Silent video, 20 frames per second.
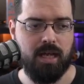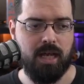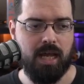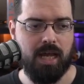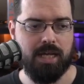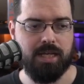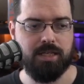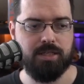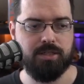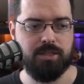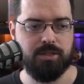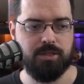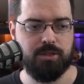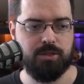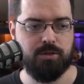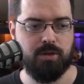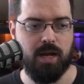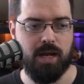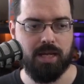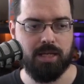I can just
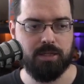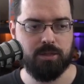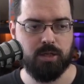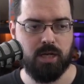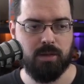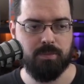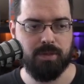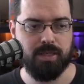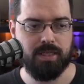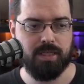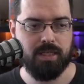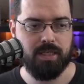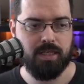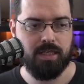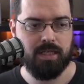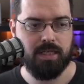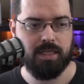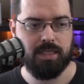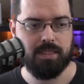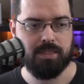drag and drop it
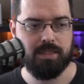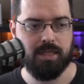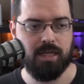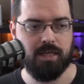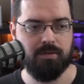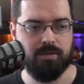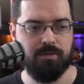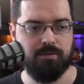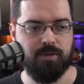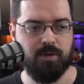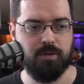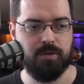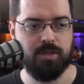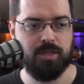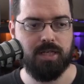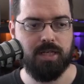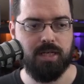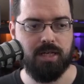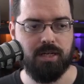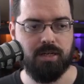inside of the folder
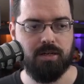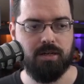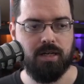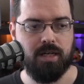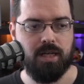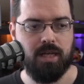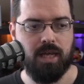here,